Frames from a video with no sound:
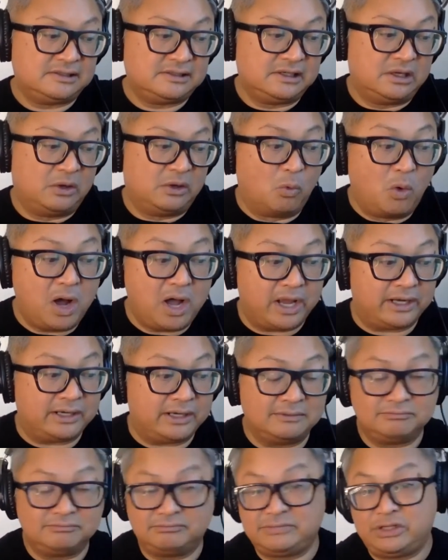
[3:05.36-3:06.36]

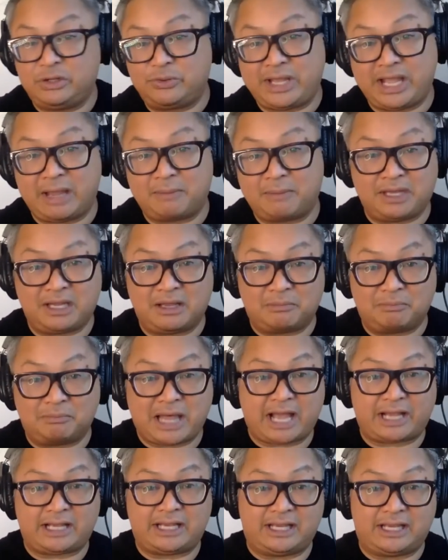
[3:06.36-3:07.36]
One, you can't be a
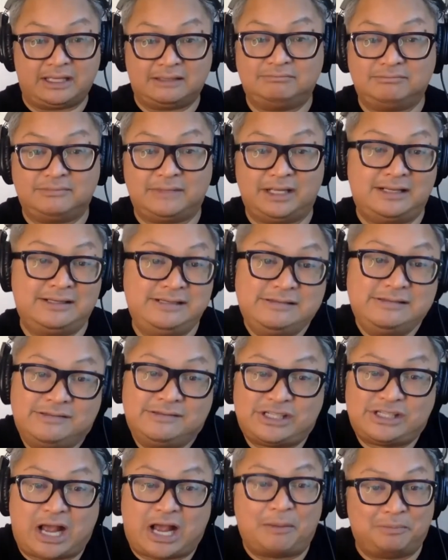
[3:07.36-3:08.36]
black kid and
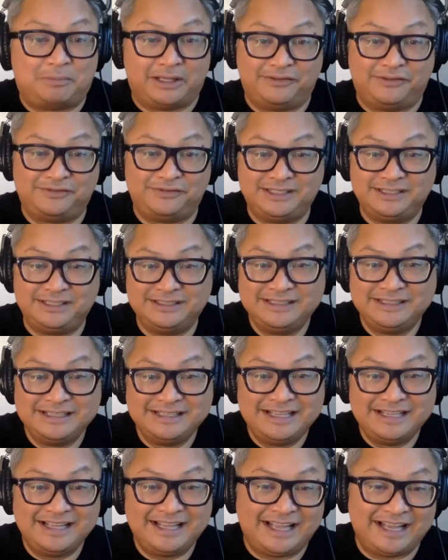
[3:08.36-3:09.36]
shoplift
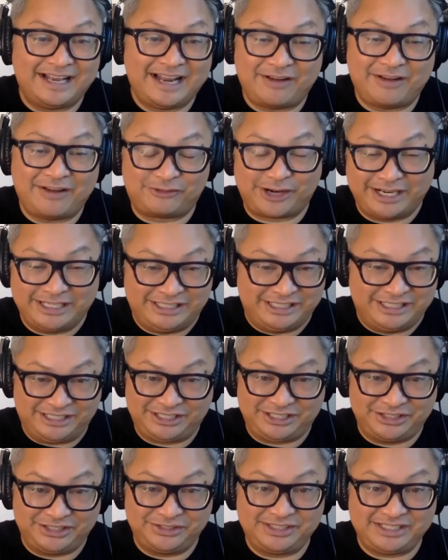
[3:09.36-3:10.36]
and have rage
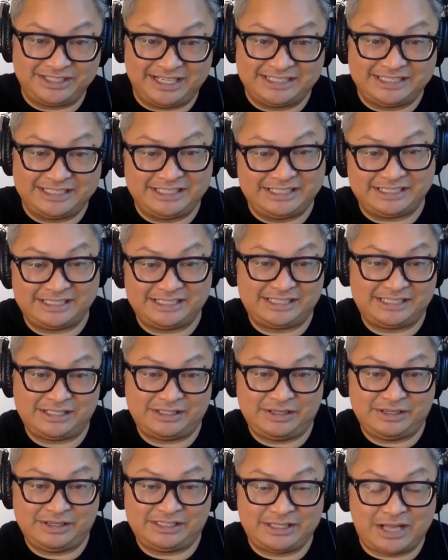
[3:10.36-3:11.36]
issues it's just right.
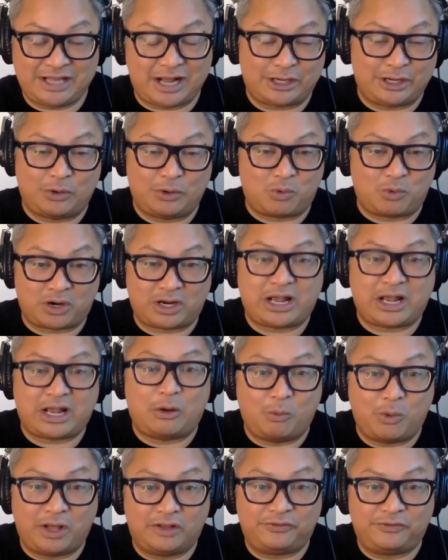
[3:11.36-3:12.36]
it's not going to work out
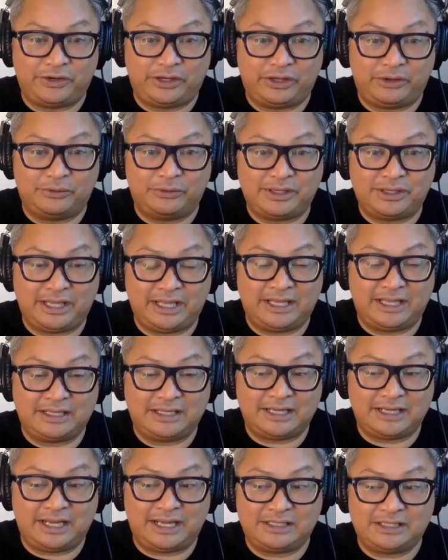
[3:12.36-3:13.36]
well for you and
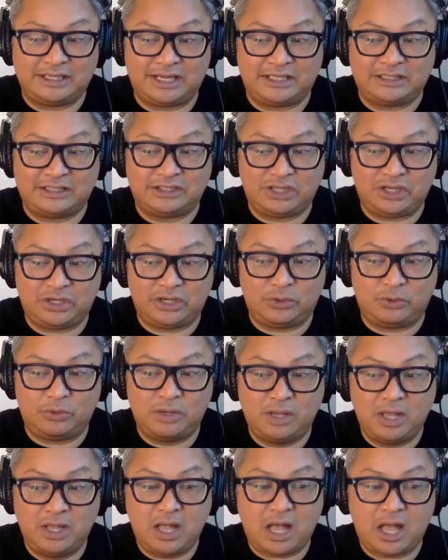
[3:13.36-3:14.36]
mm-hmm. and and two
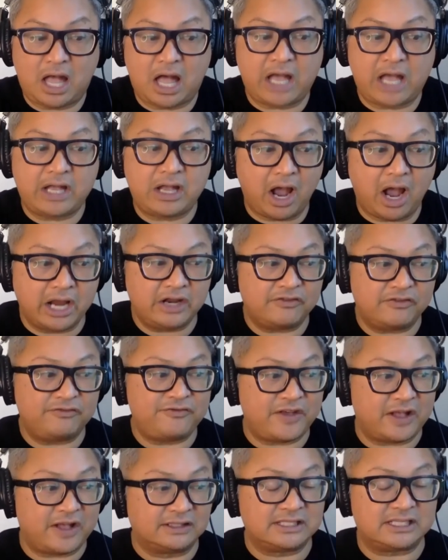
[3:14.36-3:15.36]
i kind of
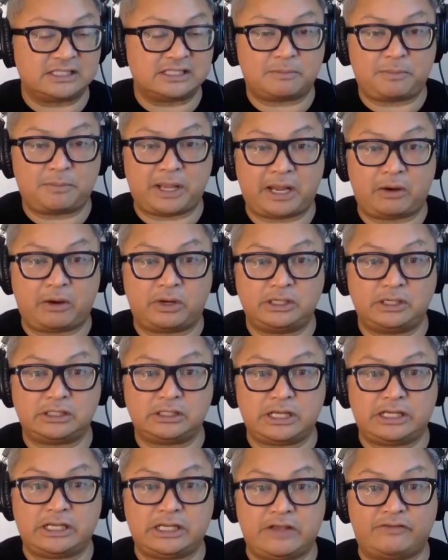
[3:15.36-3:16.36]
felt as a parent
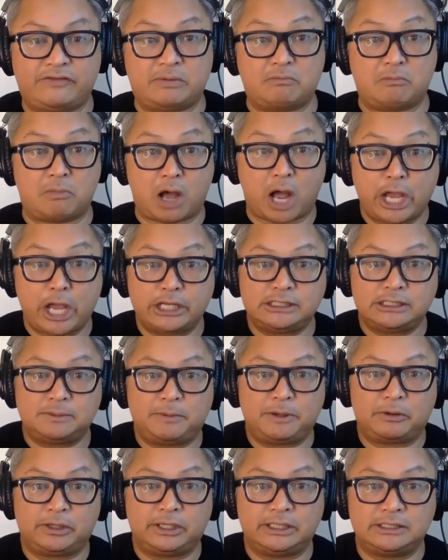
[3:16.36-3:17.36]
given my
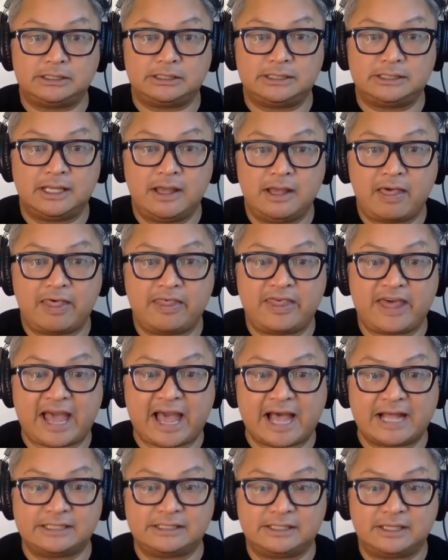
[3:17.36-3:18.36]
experience
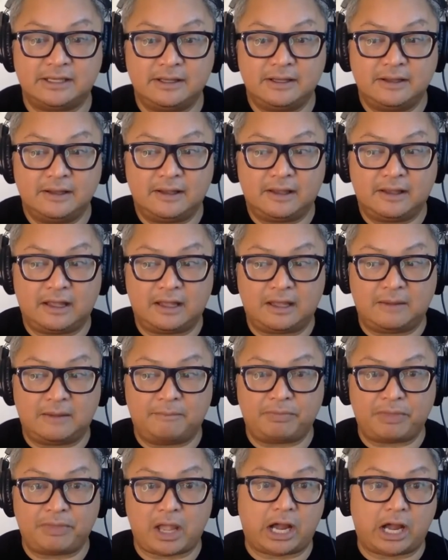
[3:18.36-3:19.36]
that
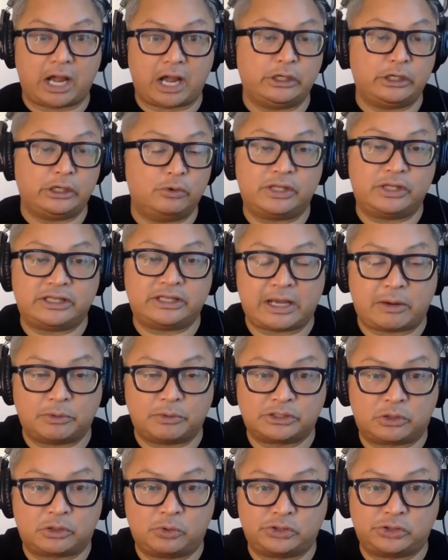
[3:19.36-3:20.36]
um, i knew that that was
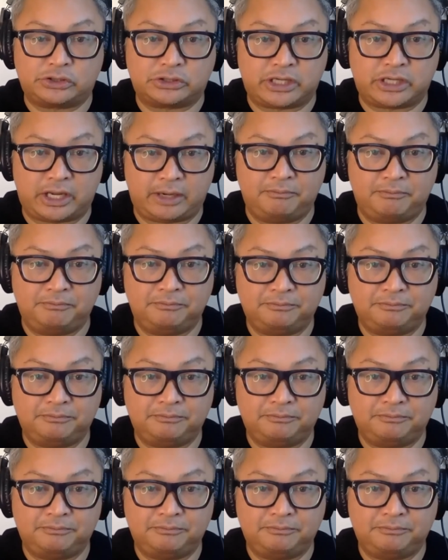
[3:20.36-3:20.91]
a crucial time